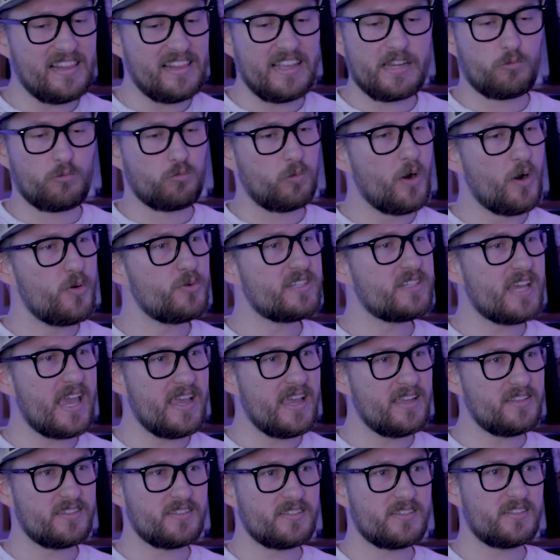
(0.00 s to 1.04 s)
like
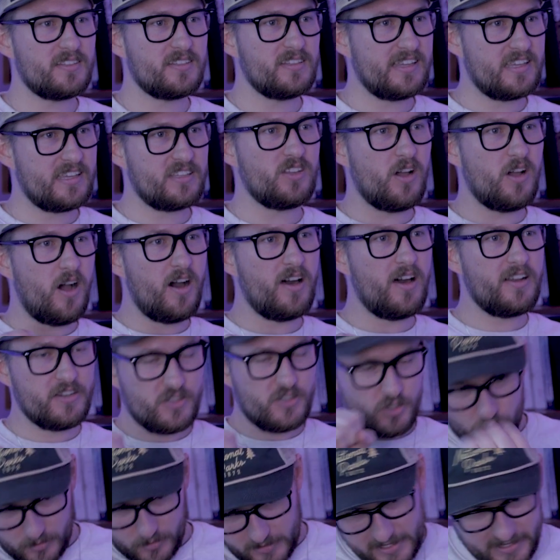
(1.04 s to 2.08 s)
rotates, like it's on a
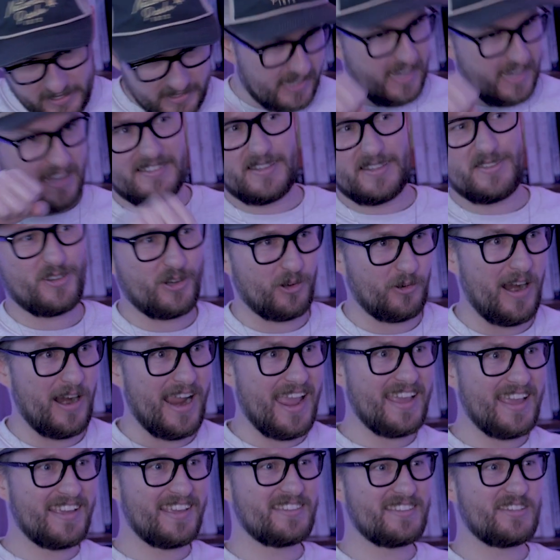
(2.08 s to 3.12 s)
tree, and he has this
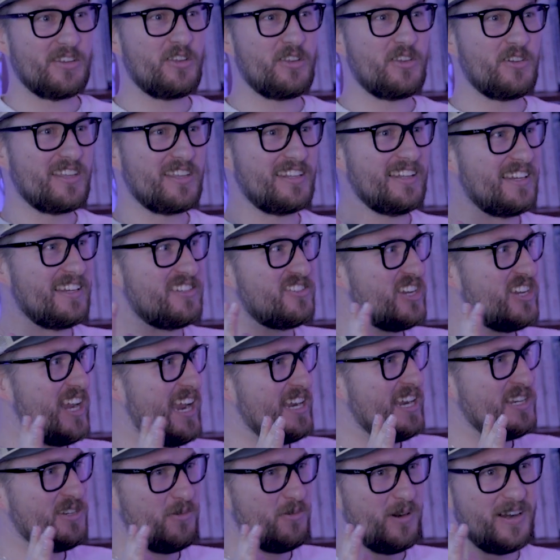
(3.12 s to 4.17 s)
crank, so you could like
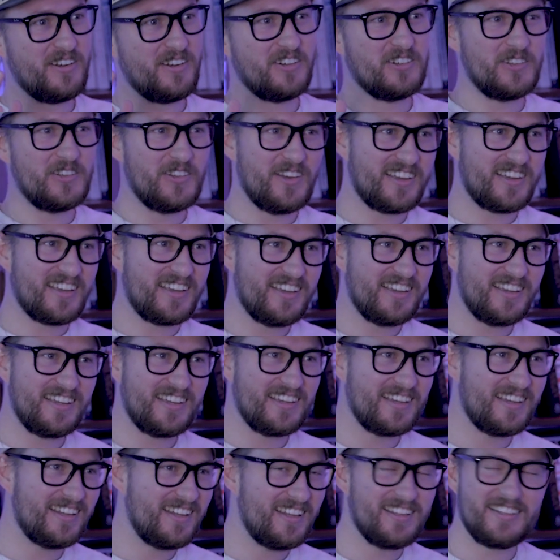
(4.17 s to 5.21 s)
change where you're
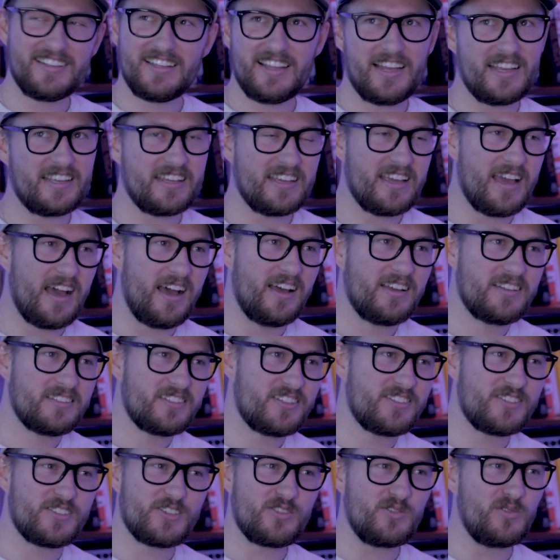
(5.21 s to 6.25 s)
looking. Like
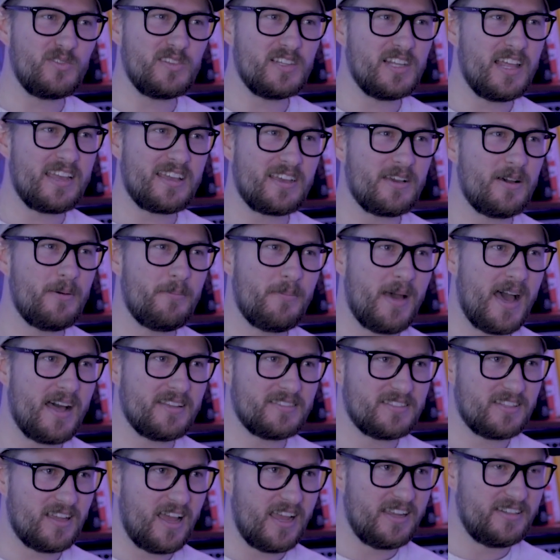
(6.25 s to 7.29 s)
just like a mad
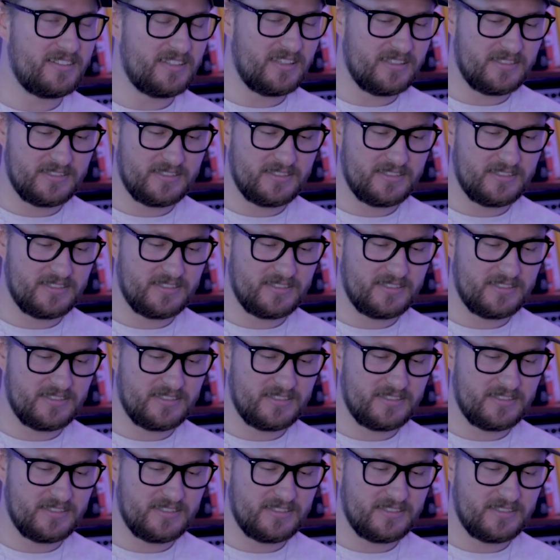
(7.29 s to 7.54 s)
scientist.